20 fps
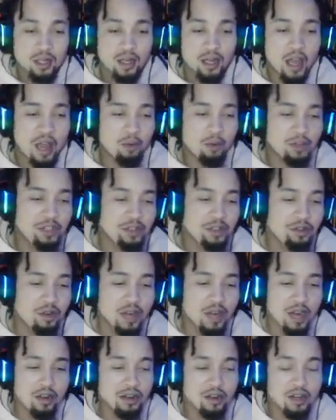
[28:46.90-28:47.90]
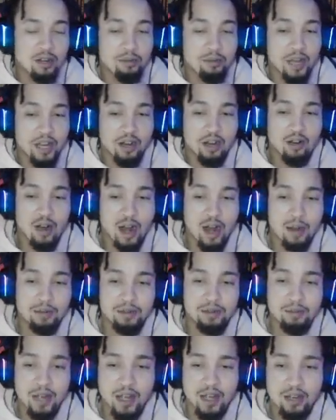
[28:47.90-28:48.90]
Hey, what you doing out here committing
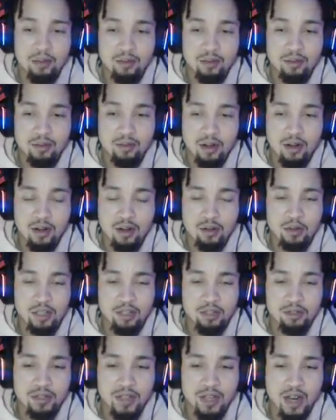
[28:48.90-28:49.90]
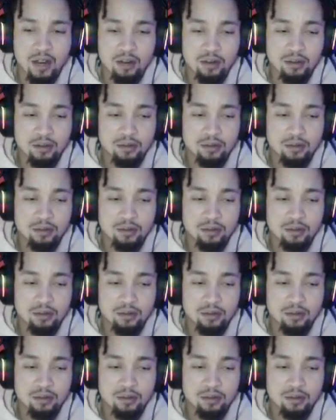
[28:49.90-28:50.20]
crimes, man? What's going on with you tonight?